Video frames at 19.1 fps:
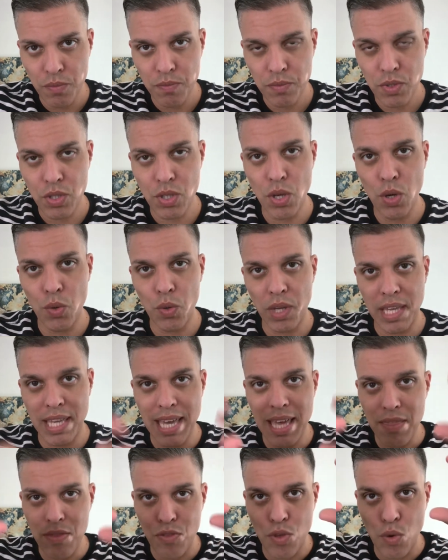So
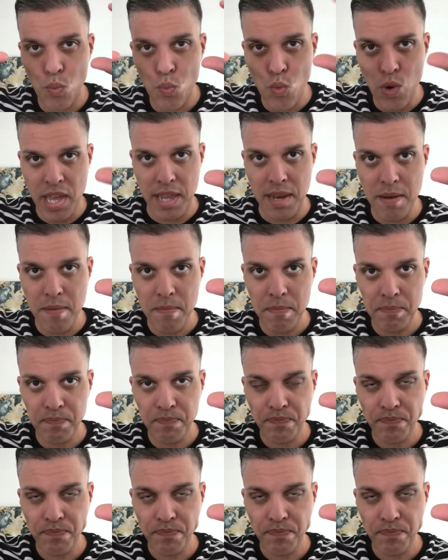get the win,